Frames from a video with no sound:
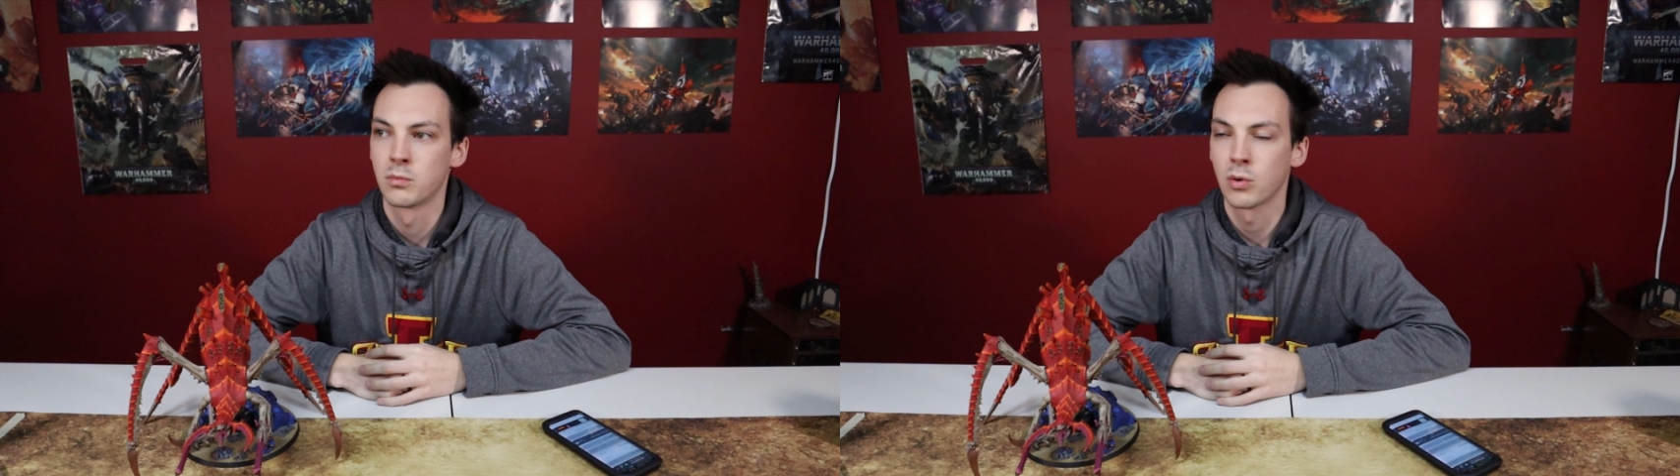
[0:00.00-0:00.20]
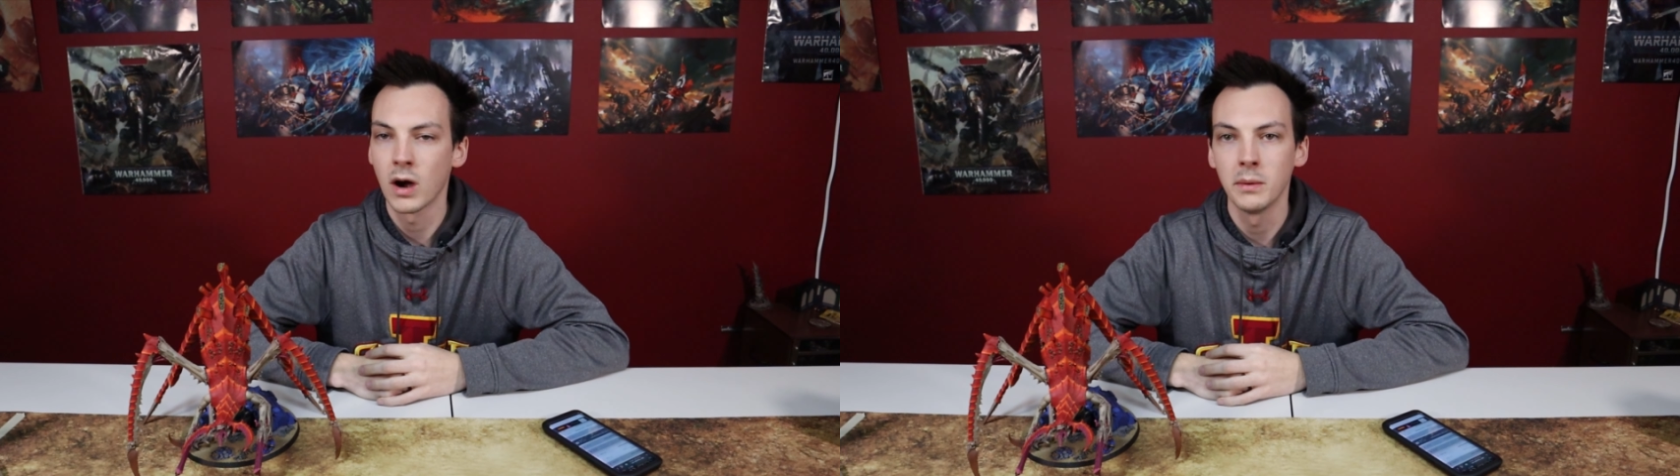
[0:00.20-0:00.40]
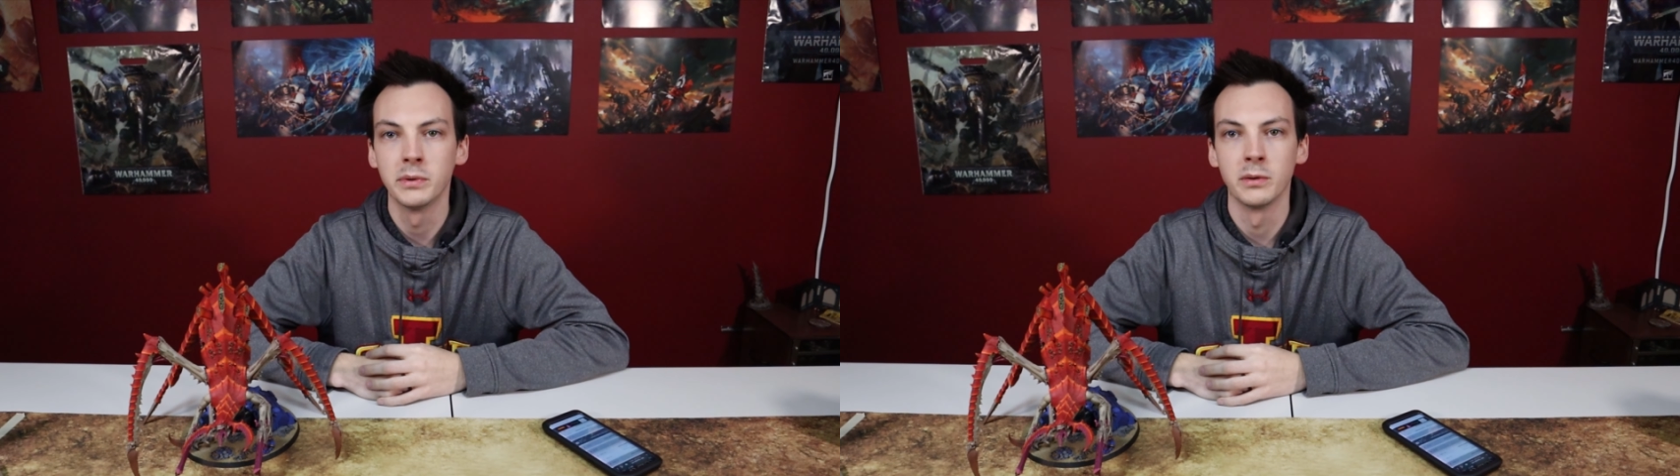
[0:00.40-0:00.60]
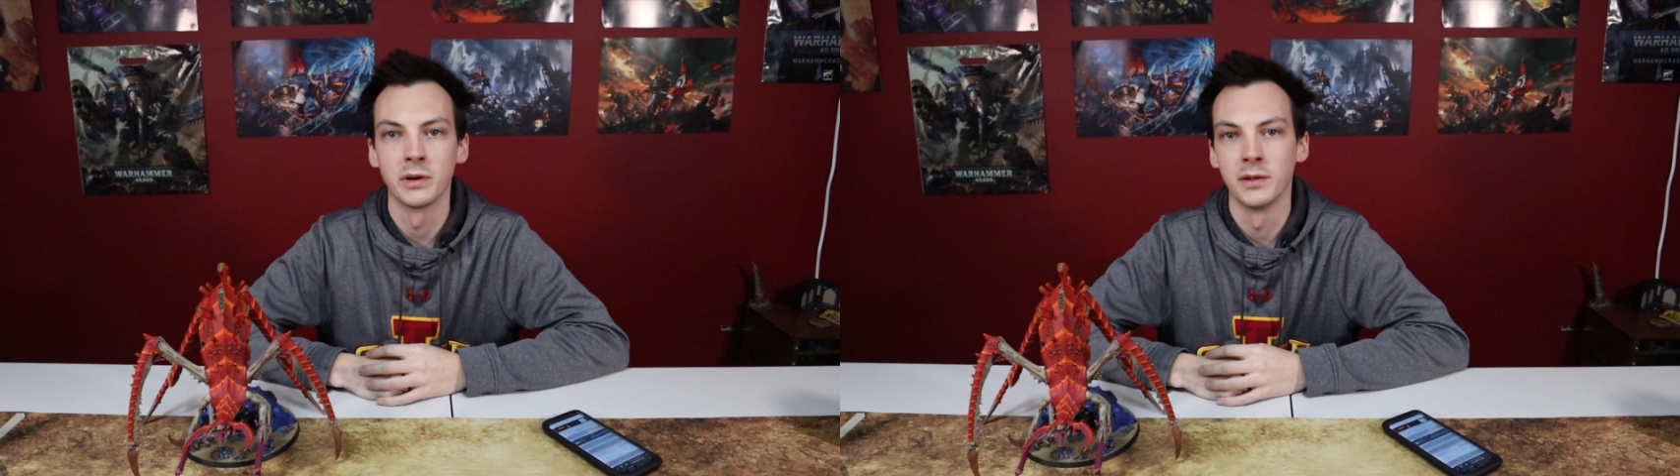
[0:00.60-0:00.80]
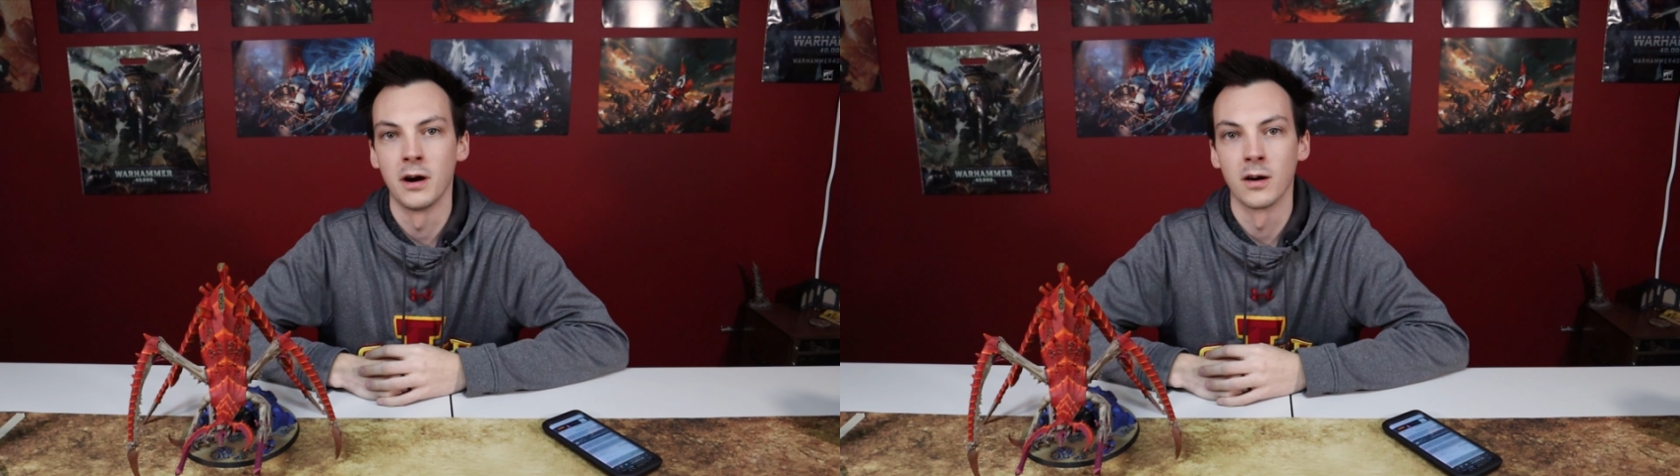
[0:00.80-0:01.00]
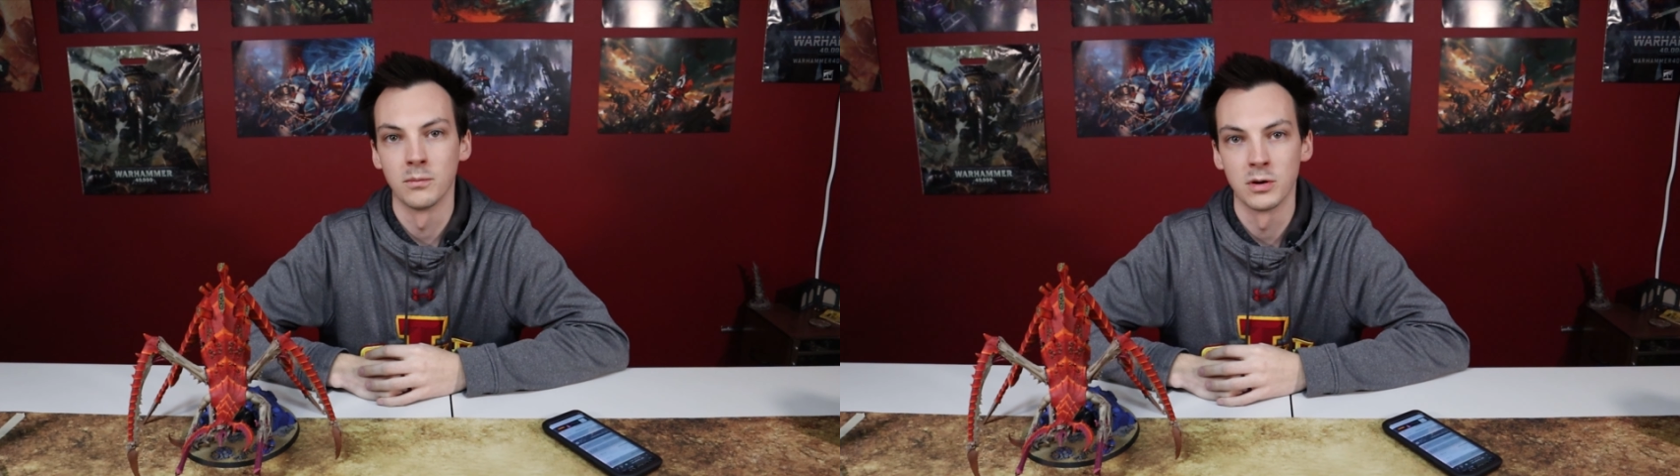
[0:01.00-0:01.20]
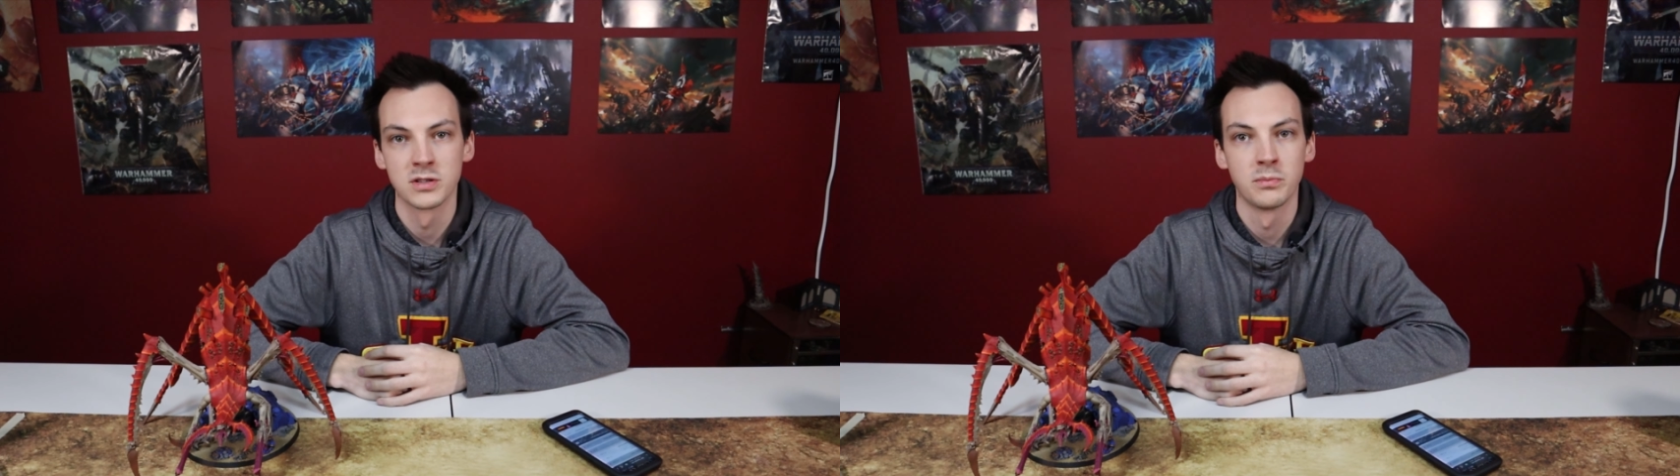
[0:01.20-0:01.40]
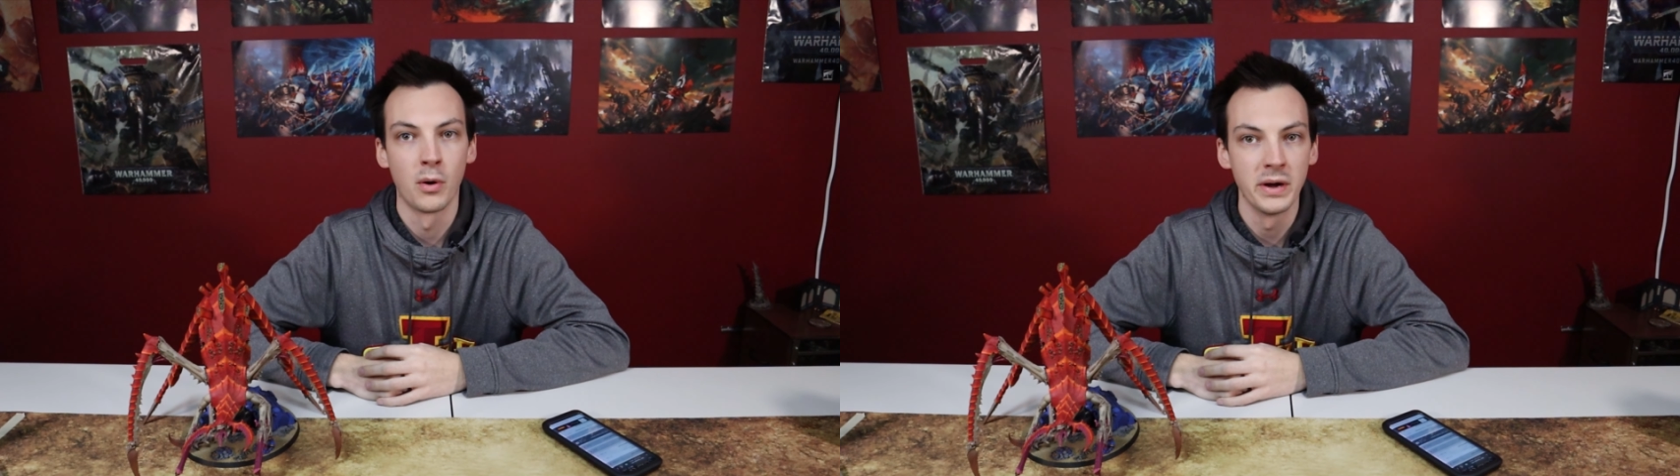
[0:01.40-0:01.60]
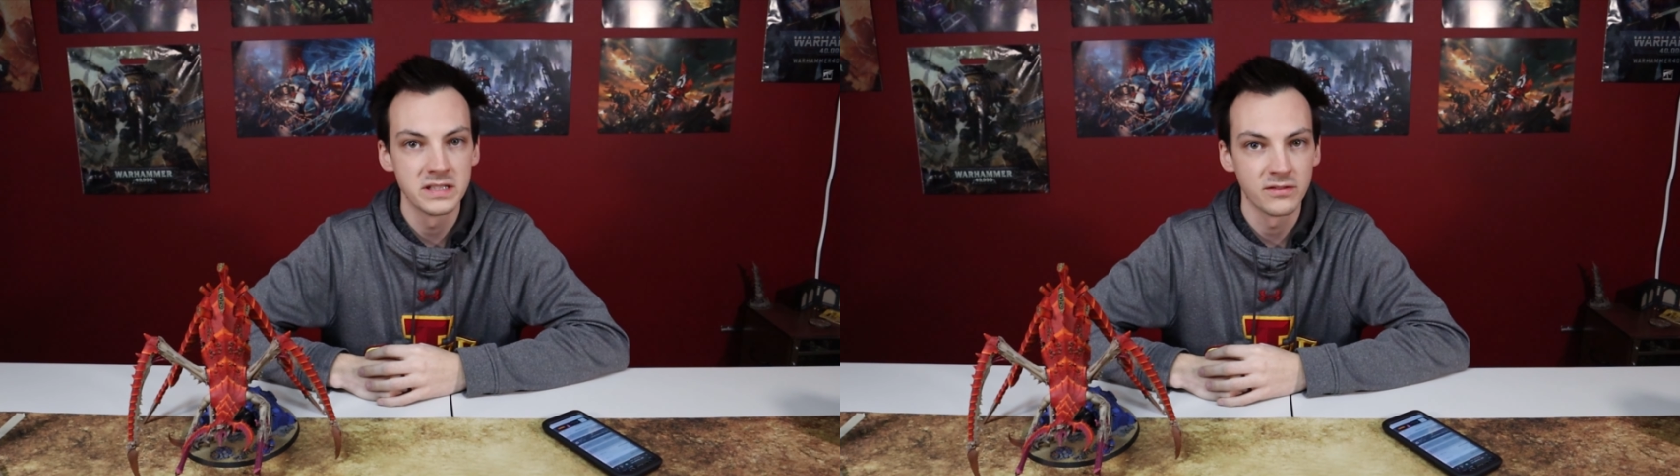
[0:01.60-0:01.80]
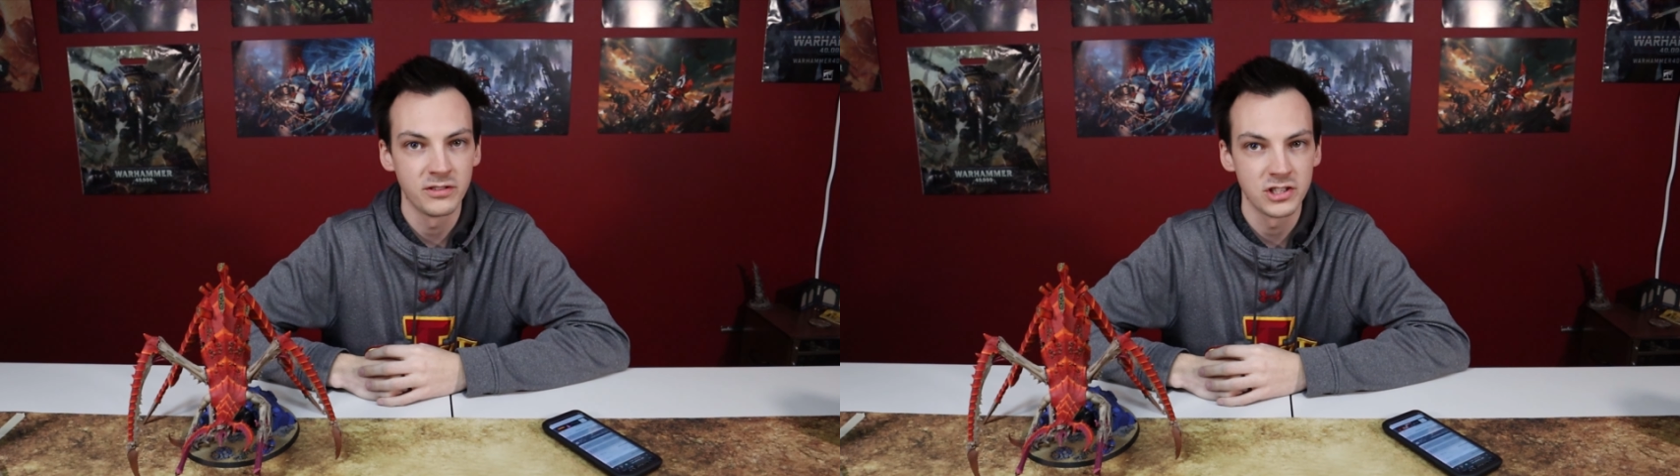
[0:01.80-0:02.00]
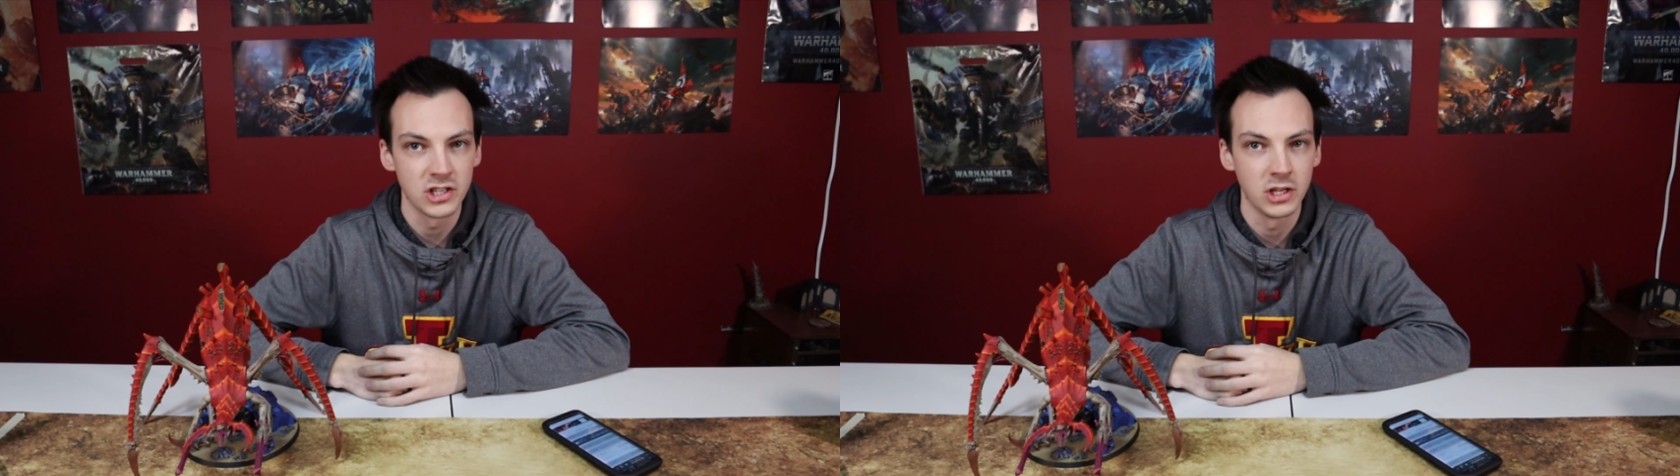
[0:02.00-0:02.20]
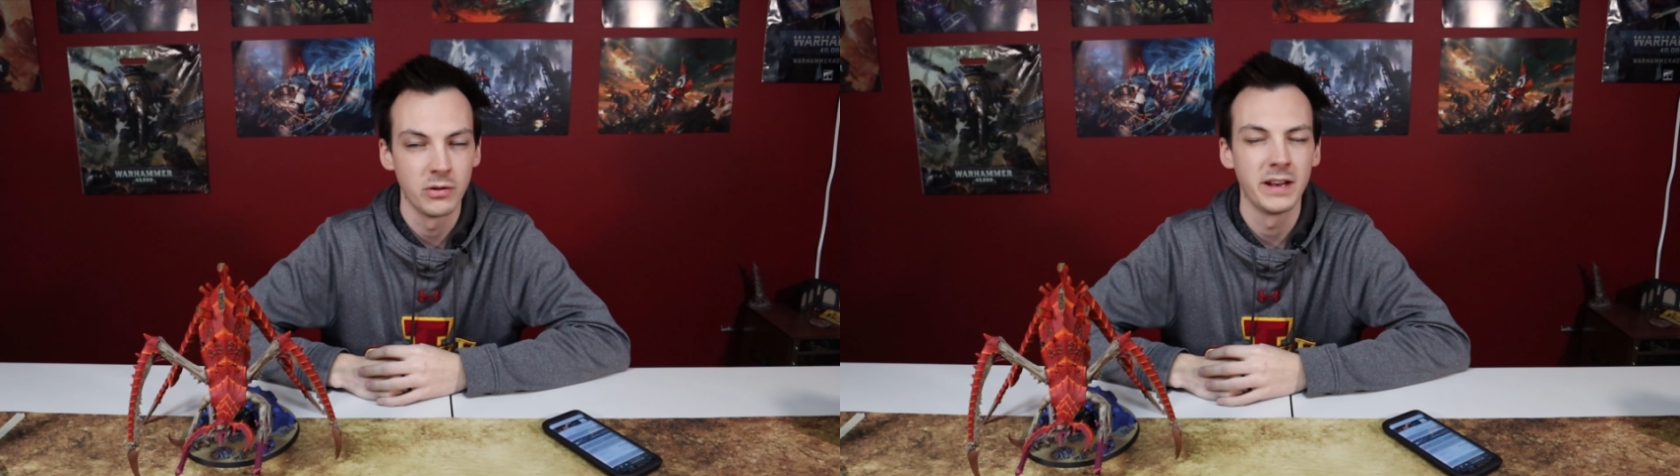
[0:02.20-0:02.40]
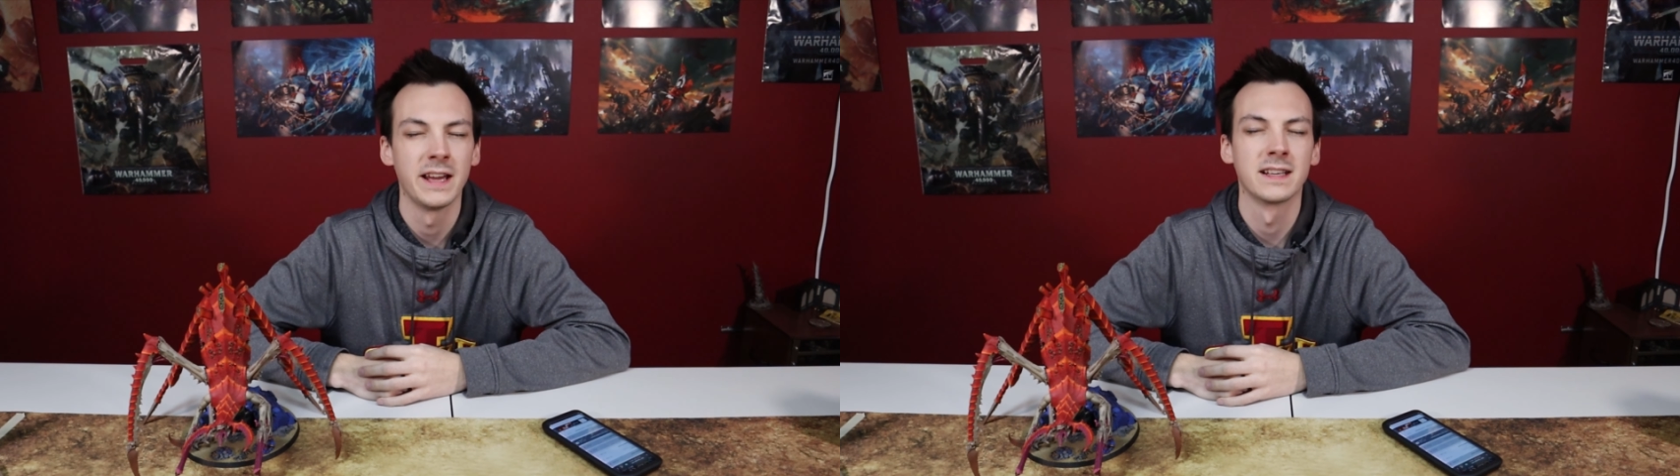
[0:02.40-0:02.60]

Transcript: Probably one of our most points efficient unit,